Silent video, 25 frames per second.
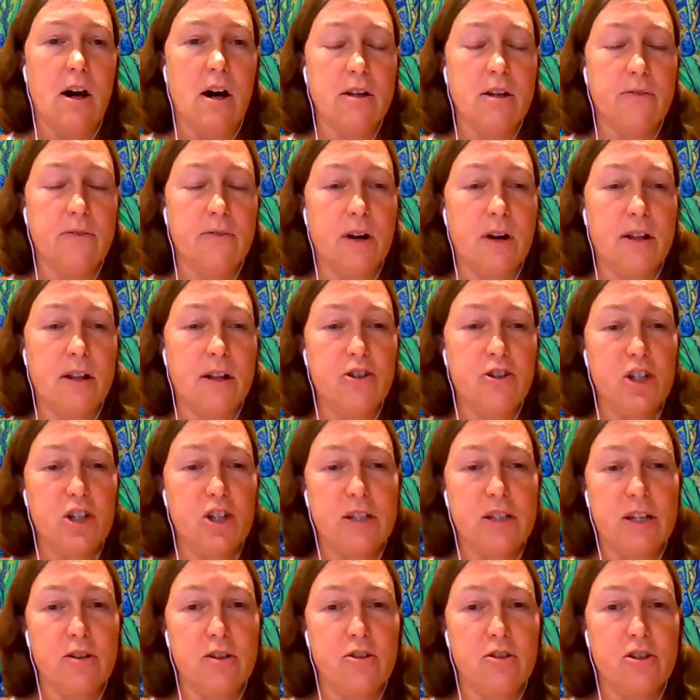on
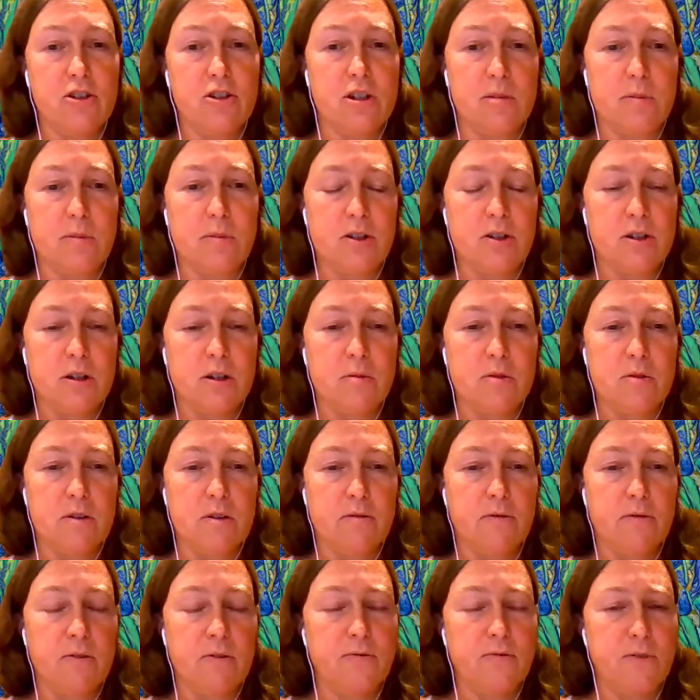nephrology leadership in terms
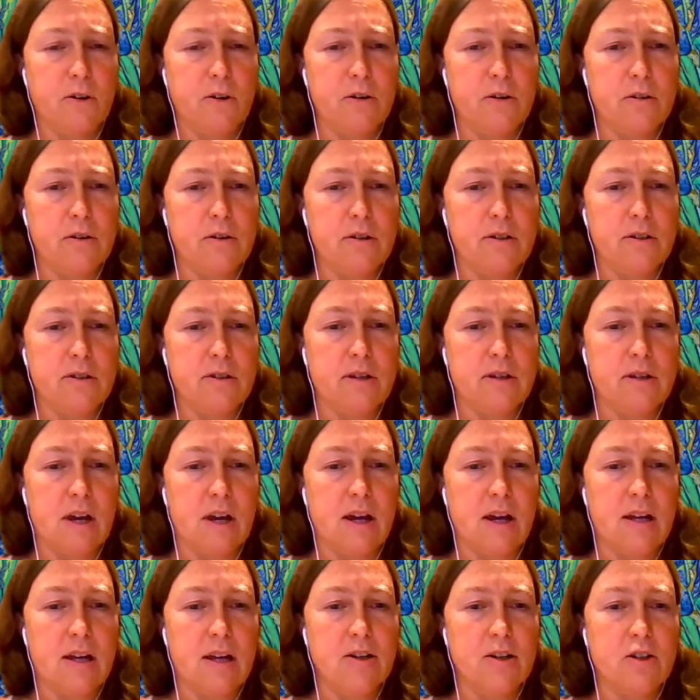of referrals
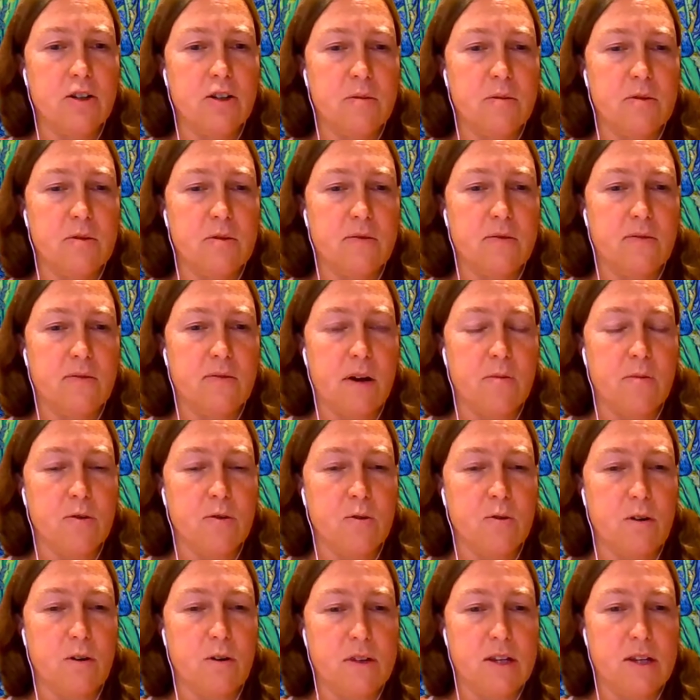and in terms of
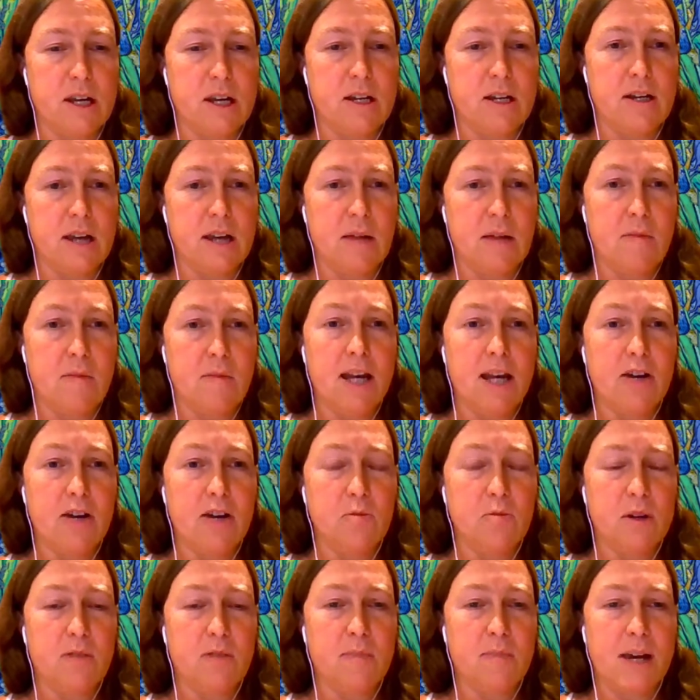um, sort of the day-to-day
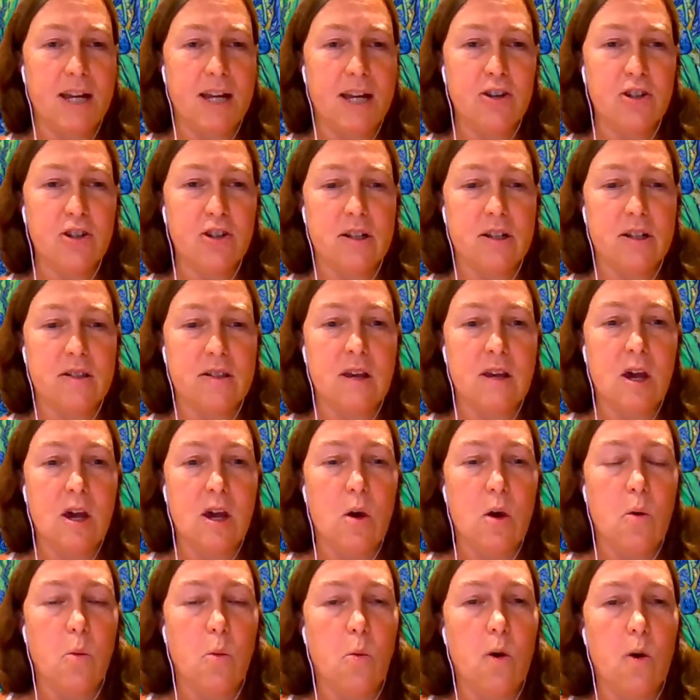management of patients.
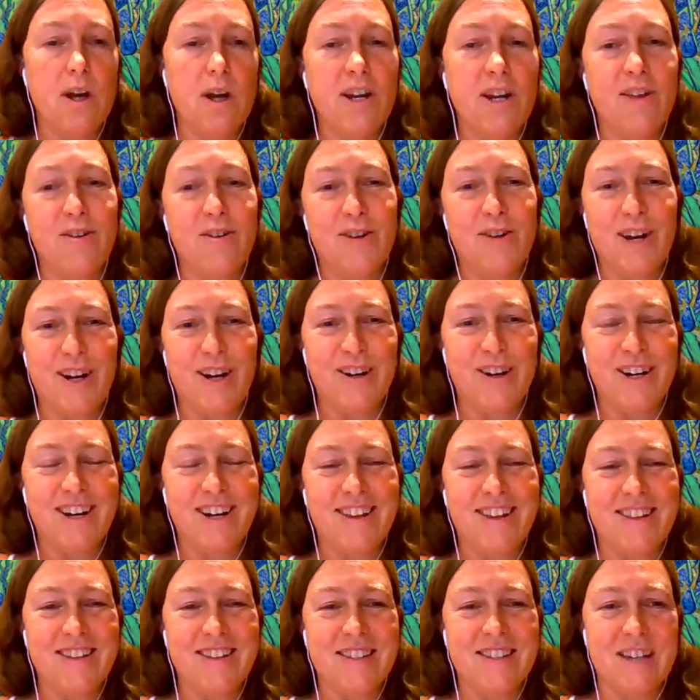One other
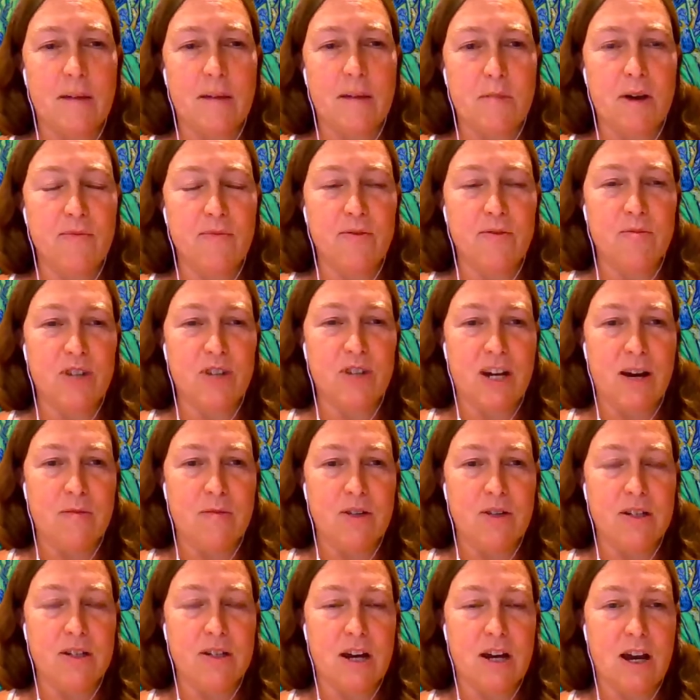area that's come up from
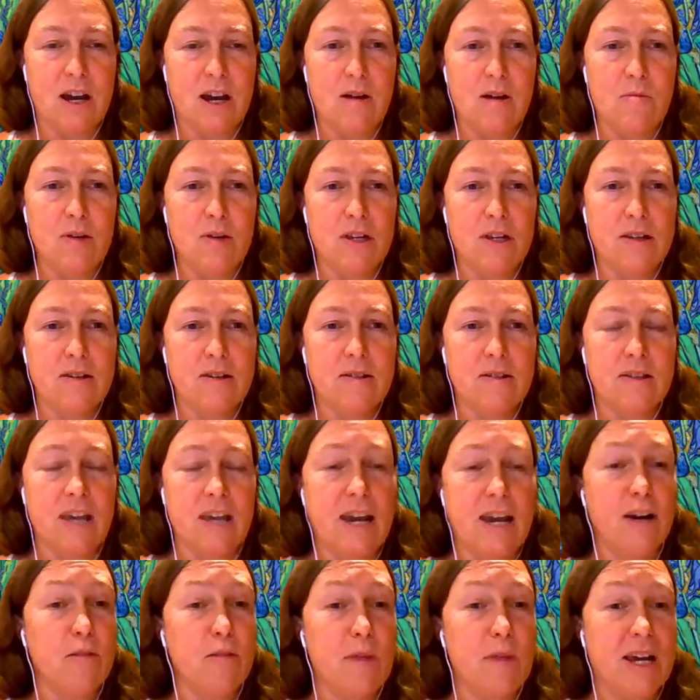time to time is
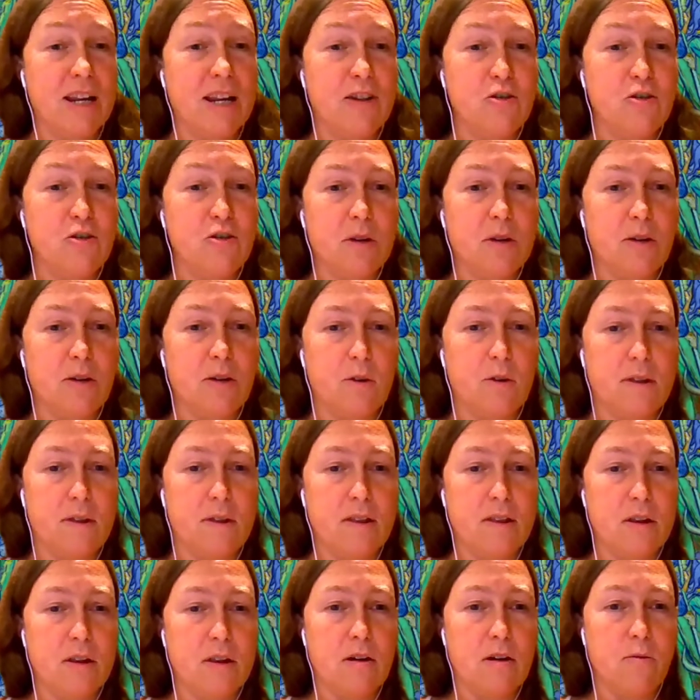care management
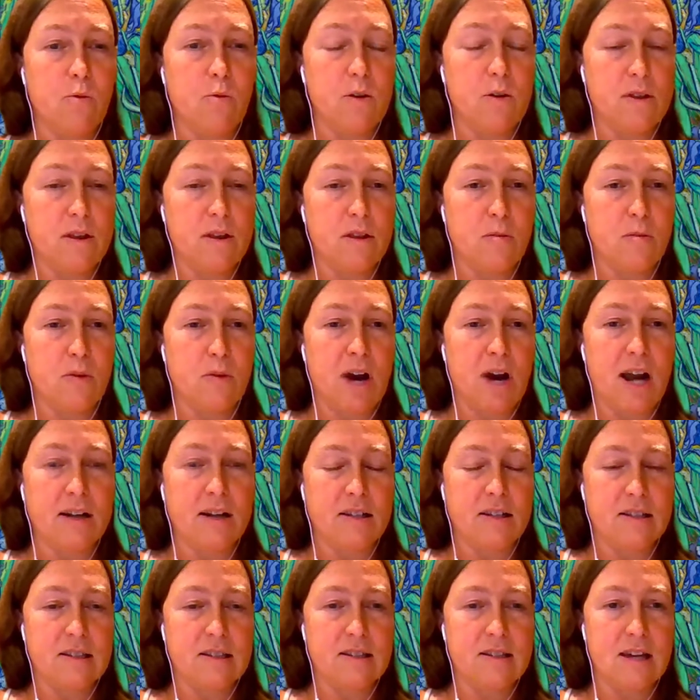within the within the
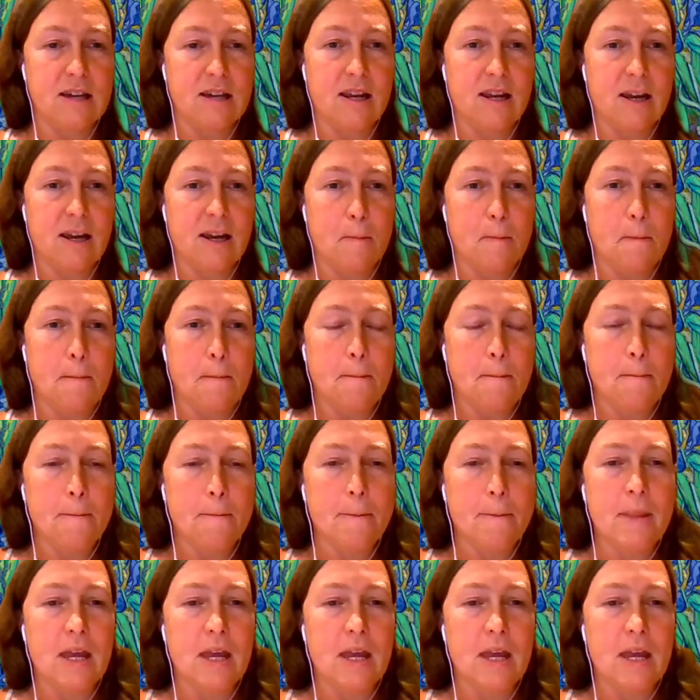practice setting,